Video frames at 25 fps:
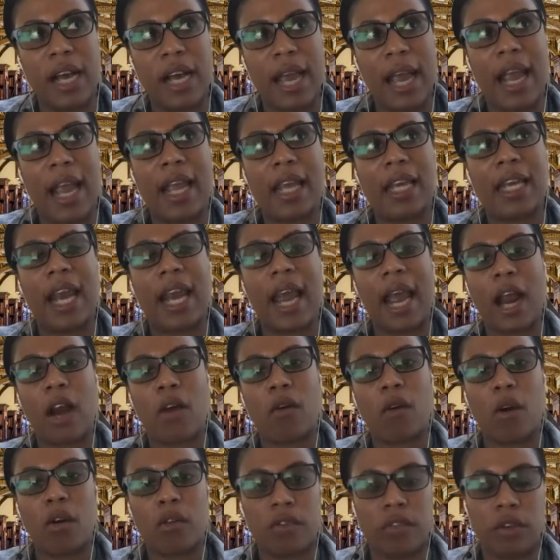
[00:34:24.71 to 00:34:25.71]
a
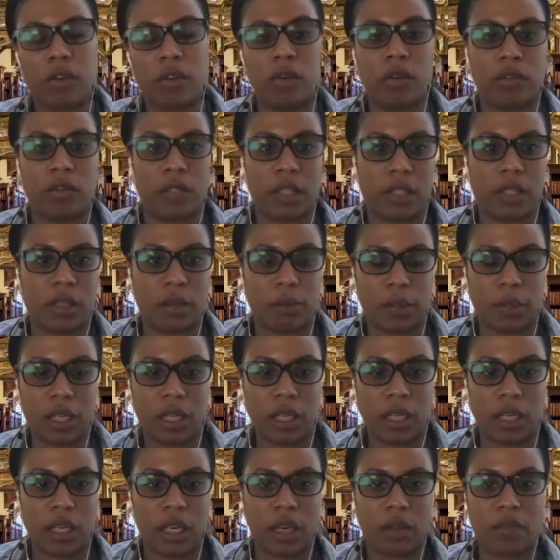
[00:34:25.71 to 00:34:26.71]
narrow view of
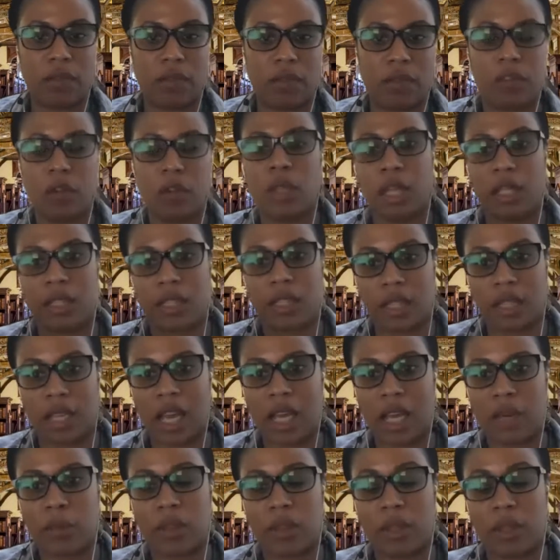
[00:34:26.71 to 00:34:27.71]
disability, a view that's
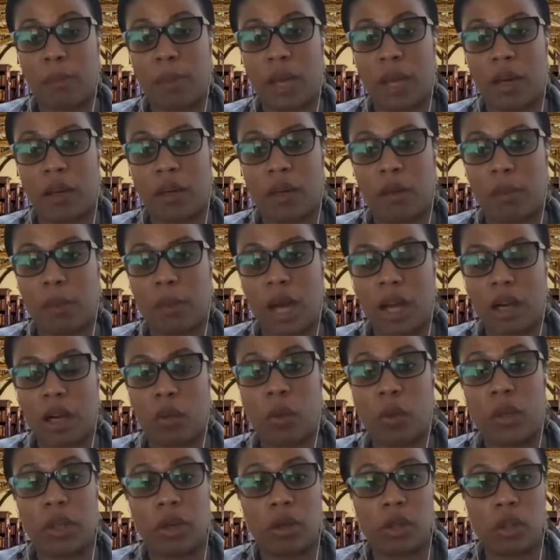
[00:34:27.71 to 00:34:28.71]
aligned with the medical model
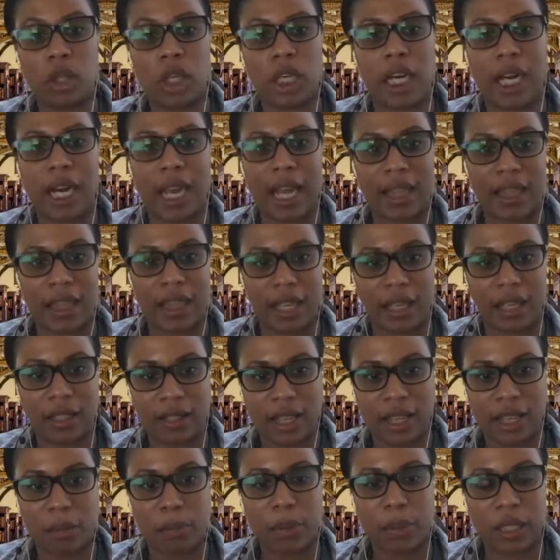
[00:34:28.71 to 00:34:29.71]
when they're looking at things
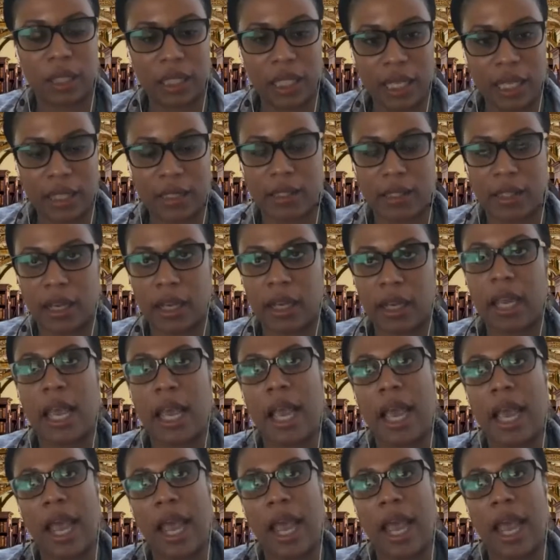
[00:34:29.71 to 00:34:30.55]
like policing